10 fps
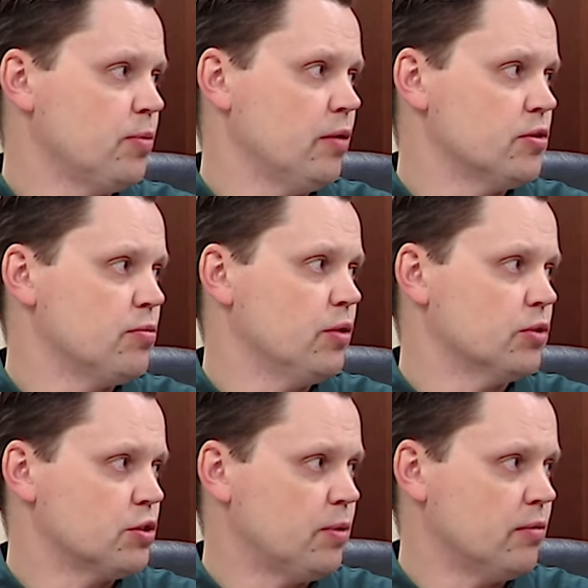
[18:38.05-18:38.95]
your payment to be and
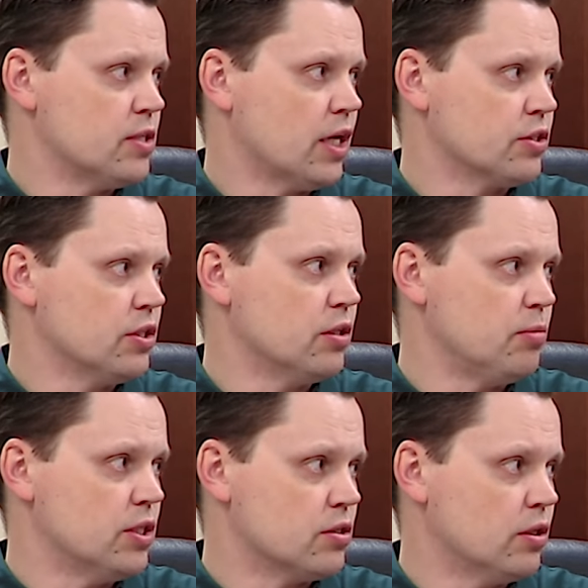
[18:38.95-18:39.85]
what your payment's actually going
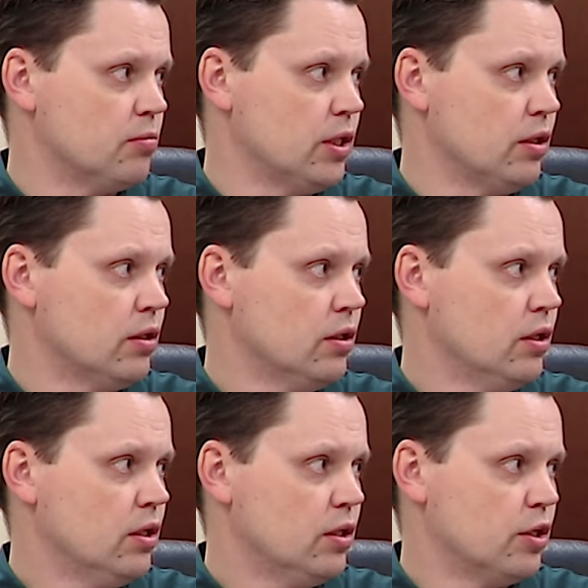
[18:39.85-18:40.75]
to be is going to be
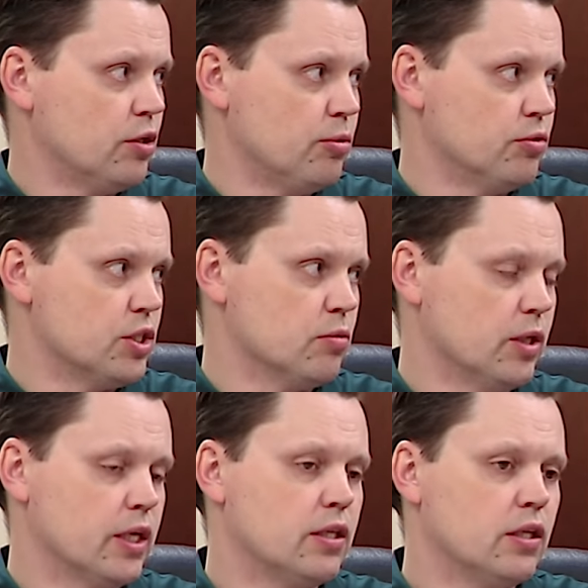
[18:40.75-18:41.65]
going to be
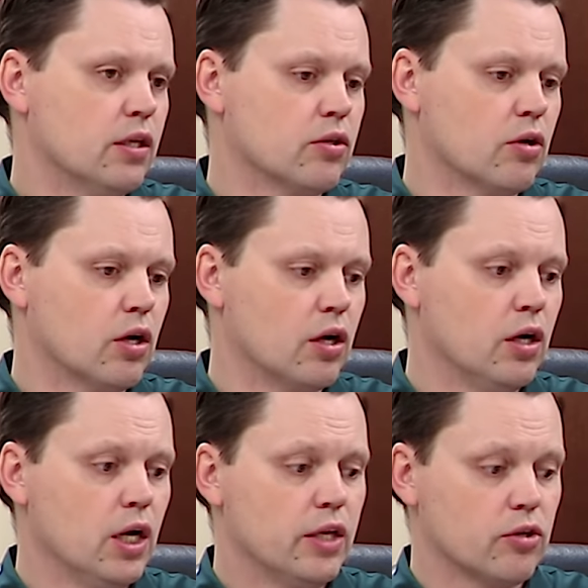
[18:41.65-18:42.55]
reasonable. And I think that there
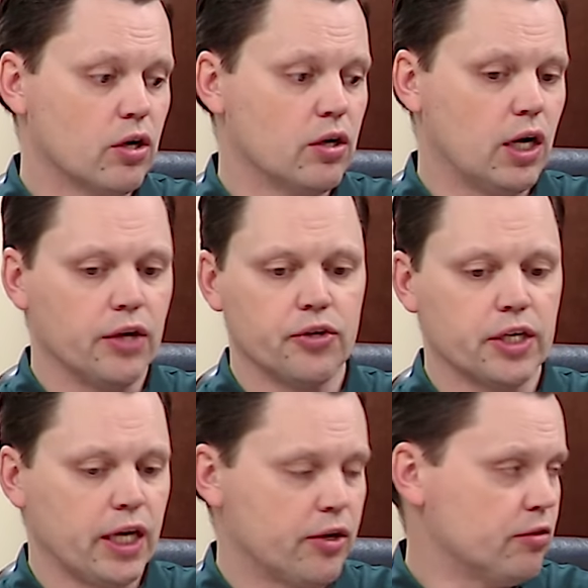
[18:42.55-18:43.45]
are there are
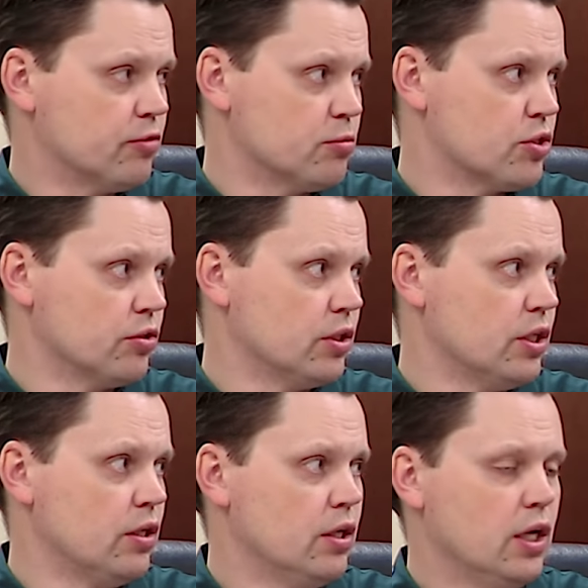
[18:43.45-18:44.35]
other accounting firms
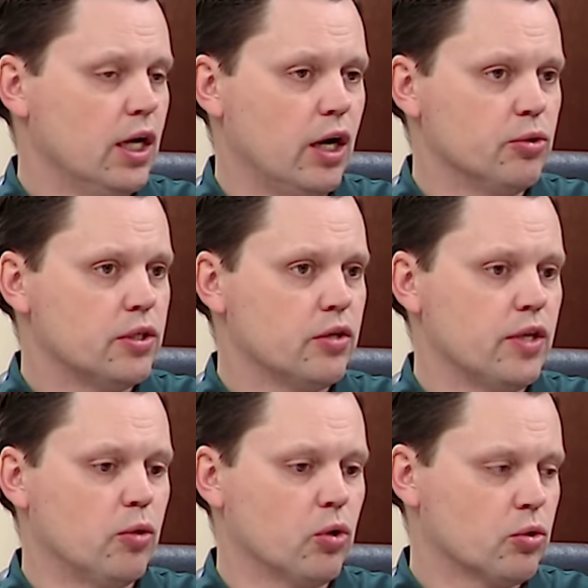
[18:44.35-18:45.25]
certainly out there
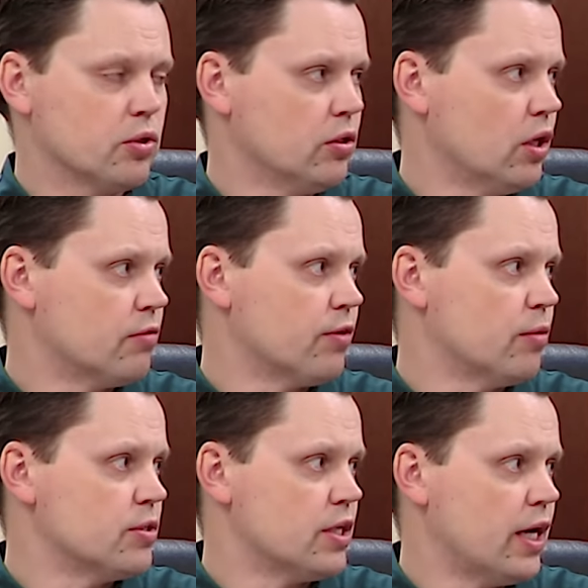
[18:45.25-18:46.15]
that work with a lot of
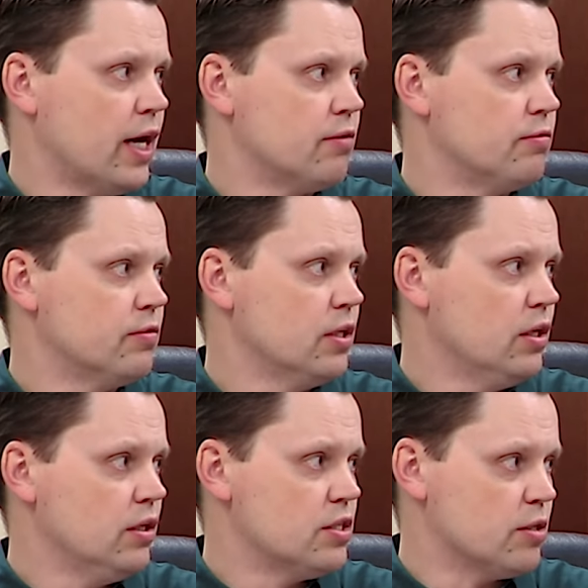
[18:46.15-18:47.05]
farmers that have
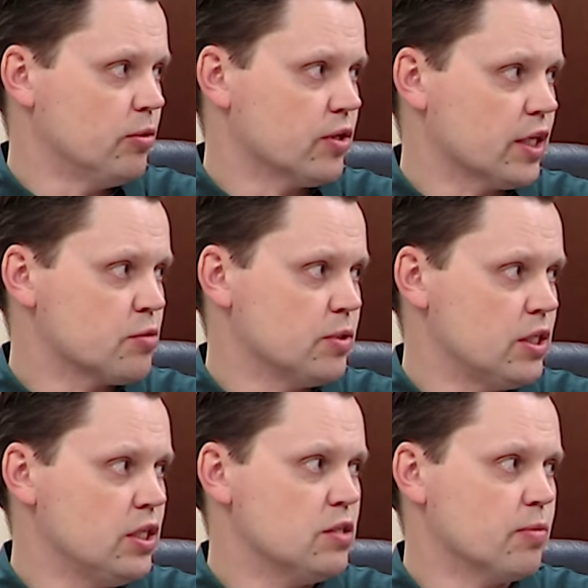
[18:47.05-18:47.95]
similar
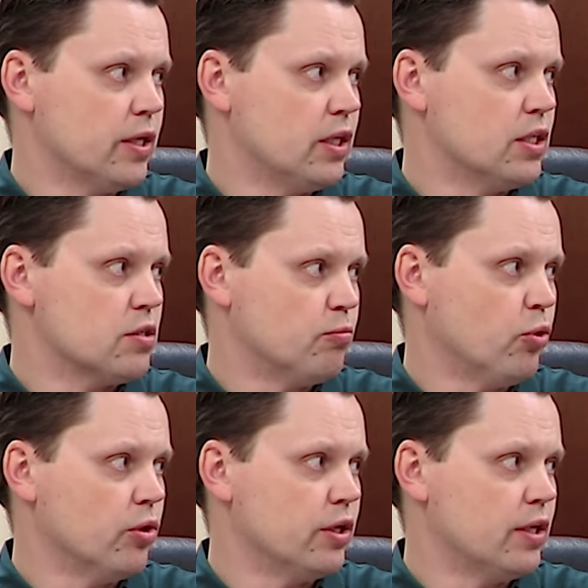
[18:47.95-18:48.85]
expertise. But I think it's
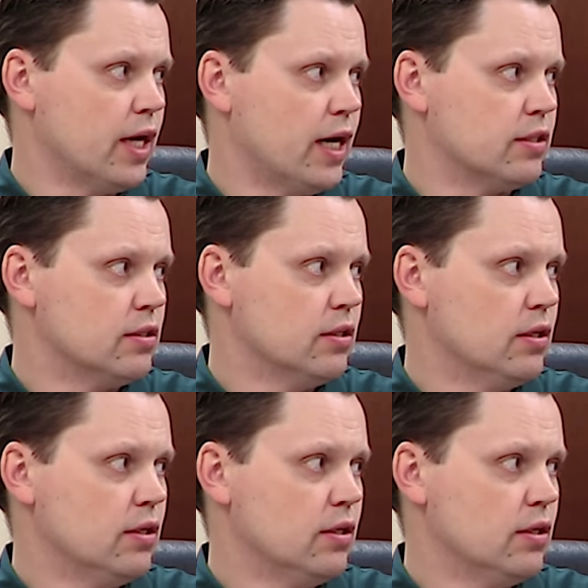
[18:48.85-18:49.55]
important that